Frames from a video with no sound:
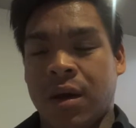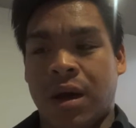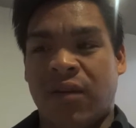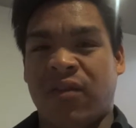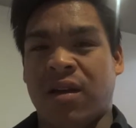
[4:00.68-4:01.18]

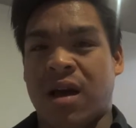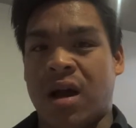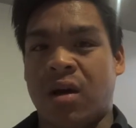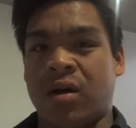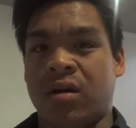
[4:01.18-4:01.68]
I feel like
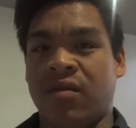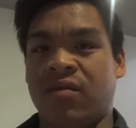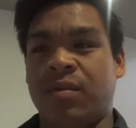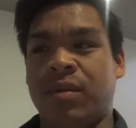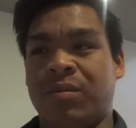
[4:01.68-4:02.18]
I could
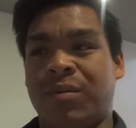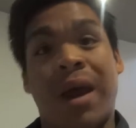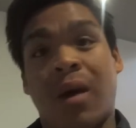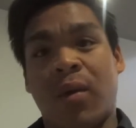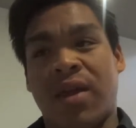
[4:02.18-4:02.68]
have been
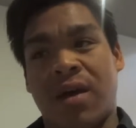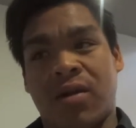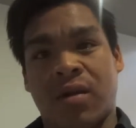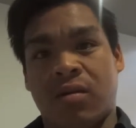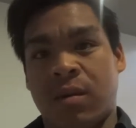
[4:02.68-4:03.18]
better without the
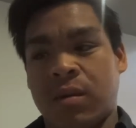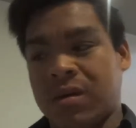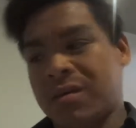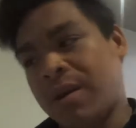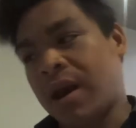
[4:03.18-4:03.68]
script.
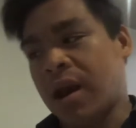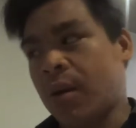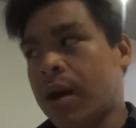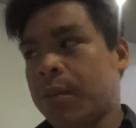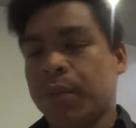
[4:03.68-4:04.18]
But
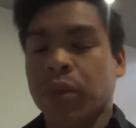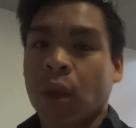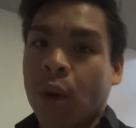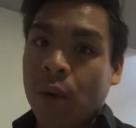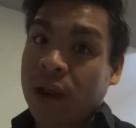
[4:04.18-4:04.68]
anyway,
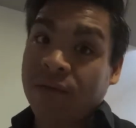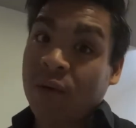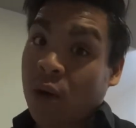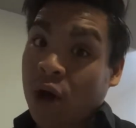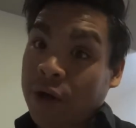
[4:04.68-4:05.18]
whatever
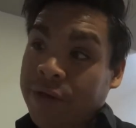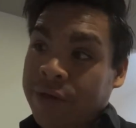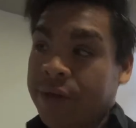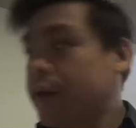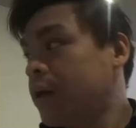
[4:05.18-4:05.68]

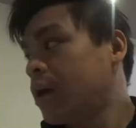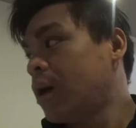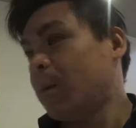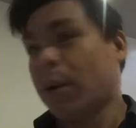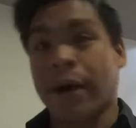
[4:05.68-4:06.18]
works.
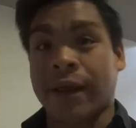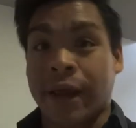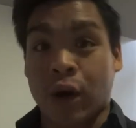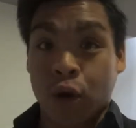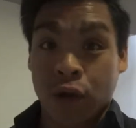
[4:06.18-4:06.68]
I'm not going to say
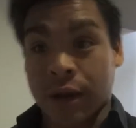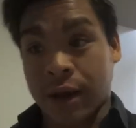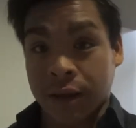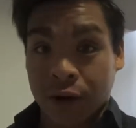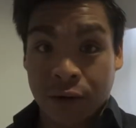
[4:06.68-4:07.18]
no to the
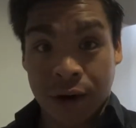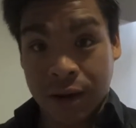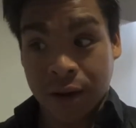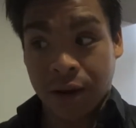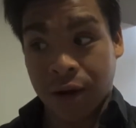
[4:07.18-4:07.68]
casting director,
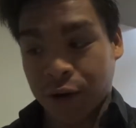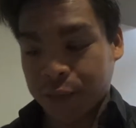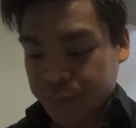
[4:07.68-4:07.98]
you know.